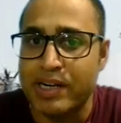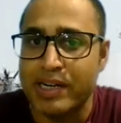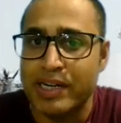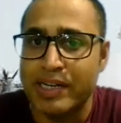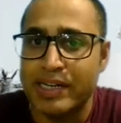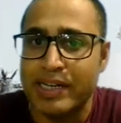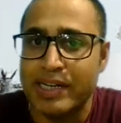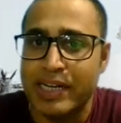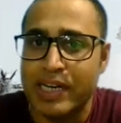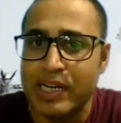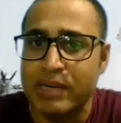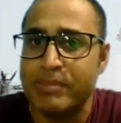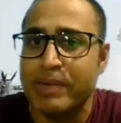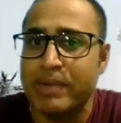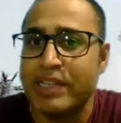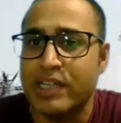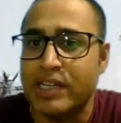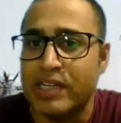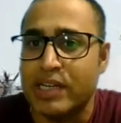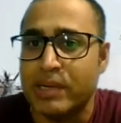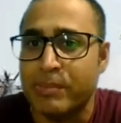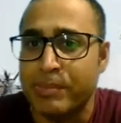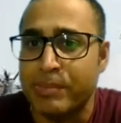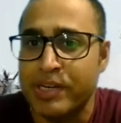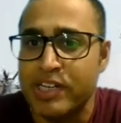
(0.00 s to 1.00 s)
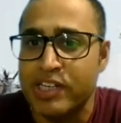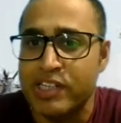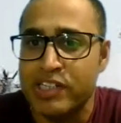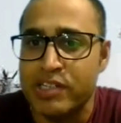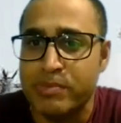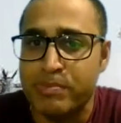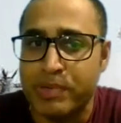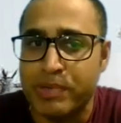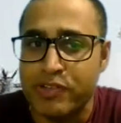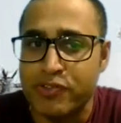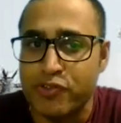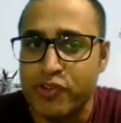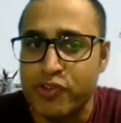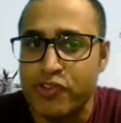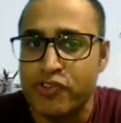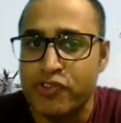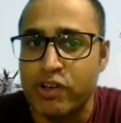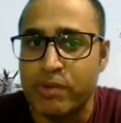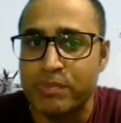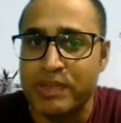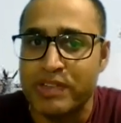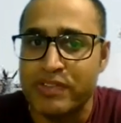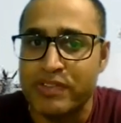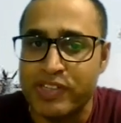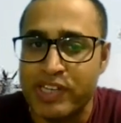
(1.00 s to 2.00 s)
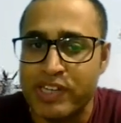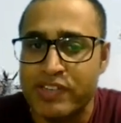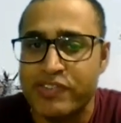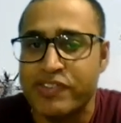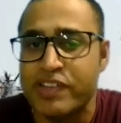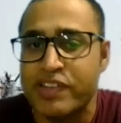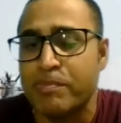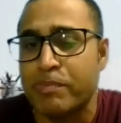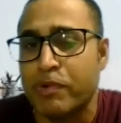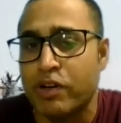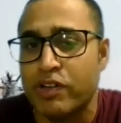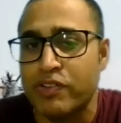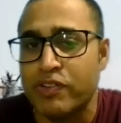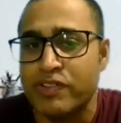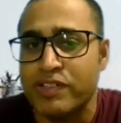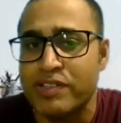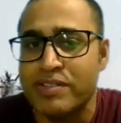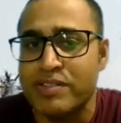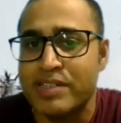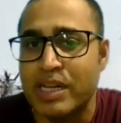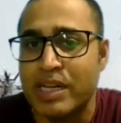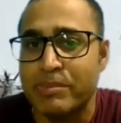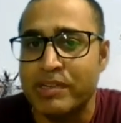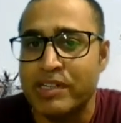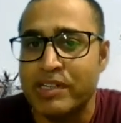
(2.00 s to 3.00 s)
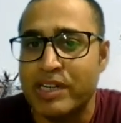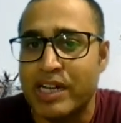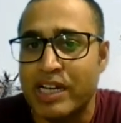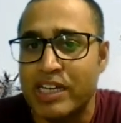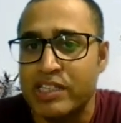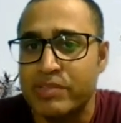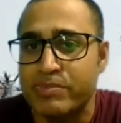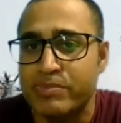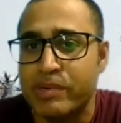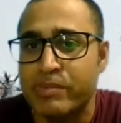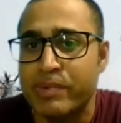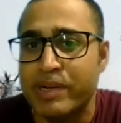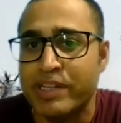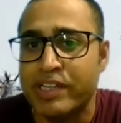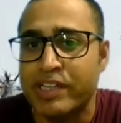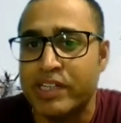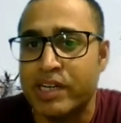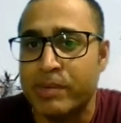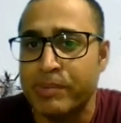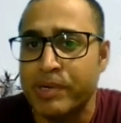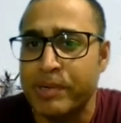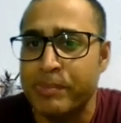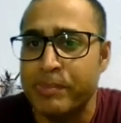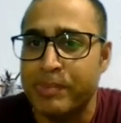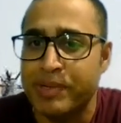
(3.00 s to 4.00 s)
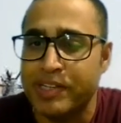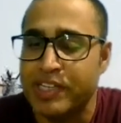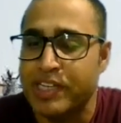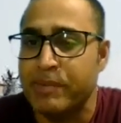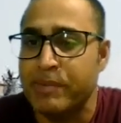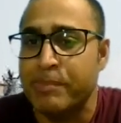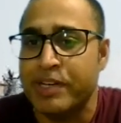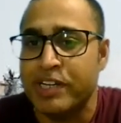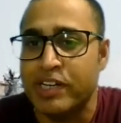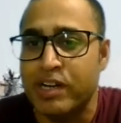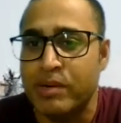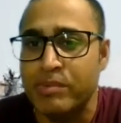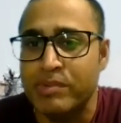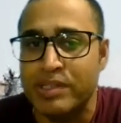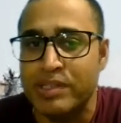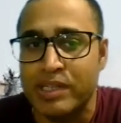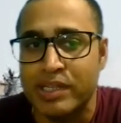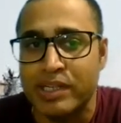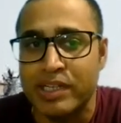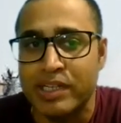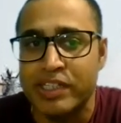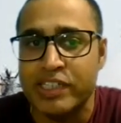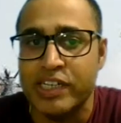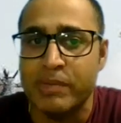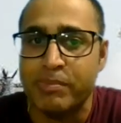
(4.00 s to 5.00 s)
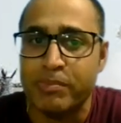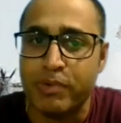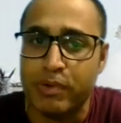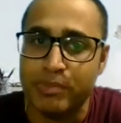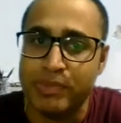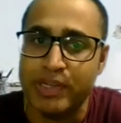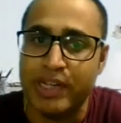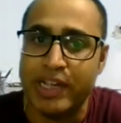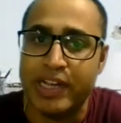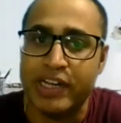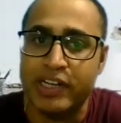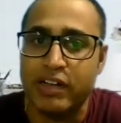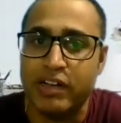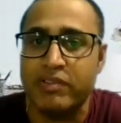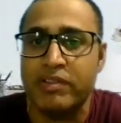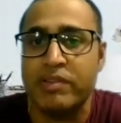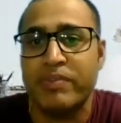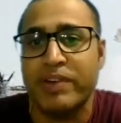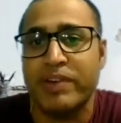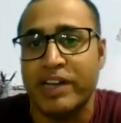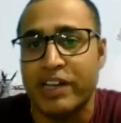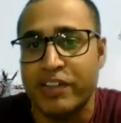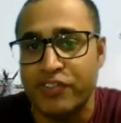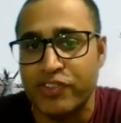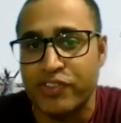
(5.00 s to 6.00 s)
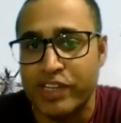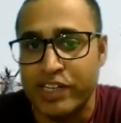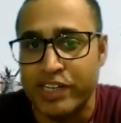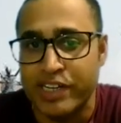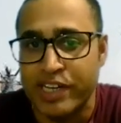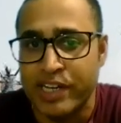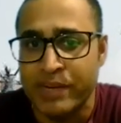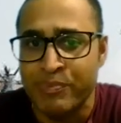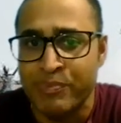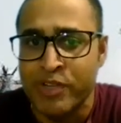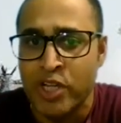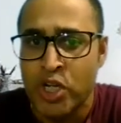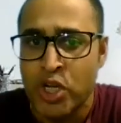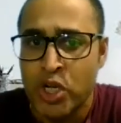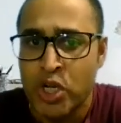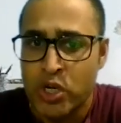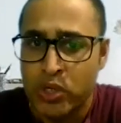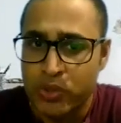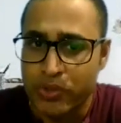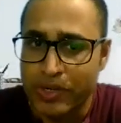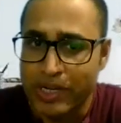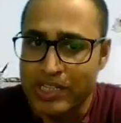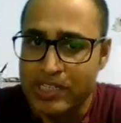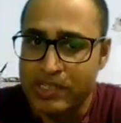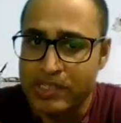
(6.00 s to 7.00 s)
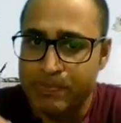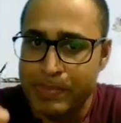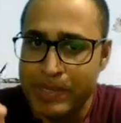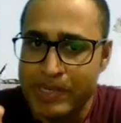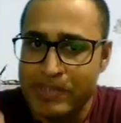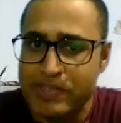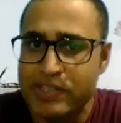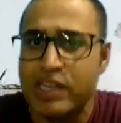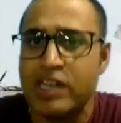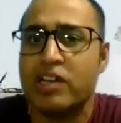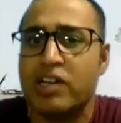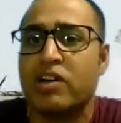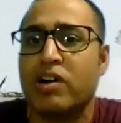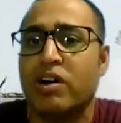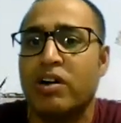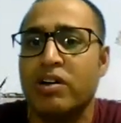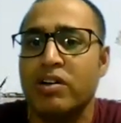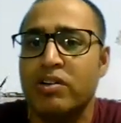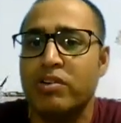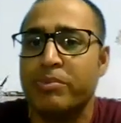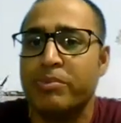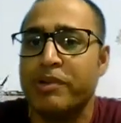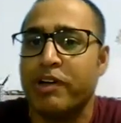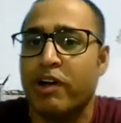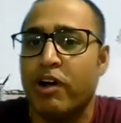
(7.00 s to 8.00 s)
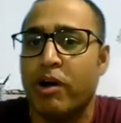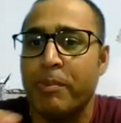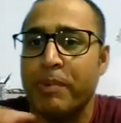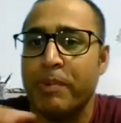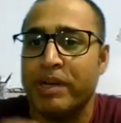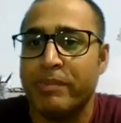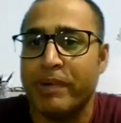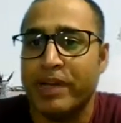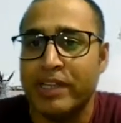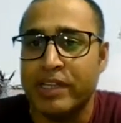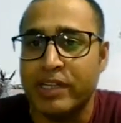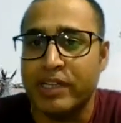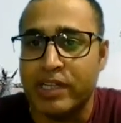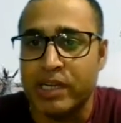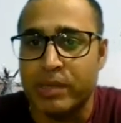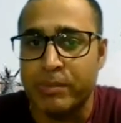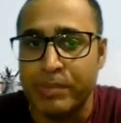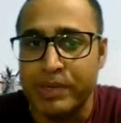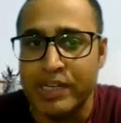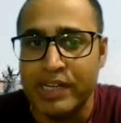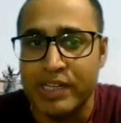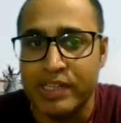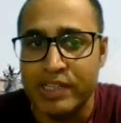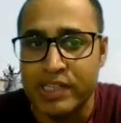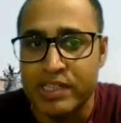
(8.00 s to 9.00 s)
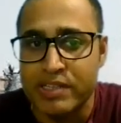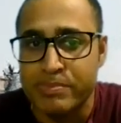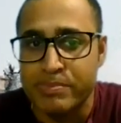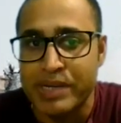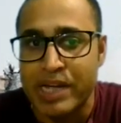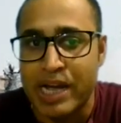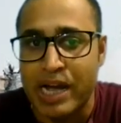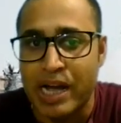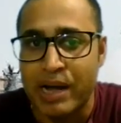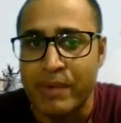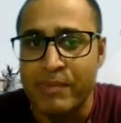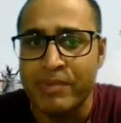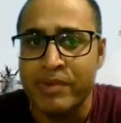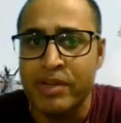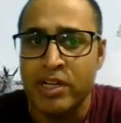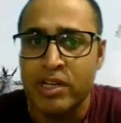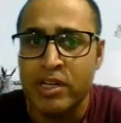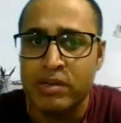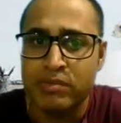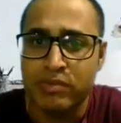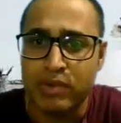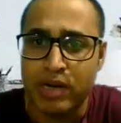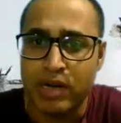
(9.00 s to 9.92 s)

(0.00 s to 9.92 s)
undertaken by the company in pursuance of the CSR policies shall be transferred by the company within a period of 30 days from the end of the financial year to a special account to be opened by the company in this behalf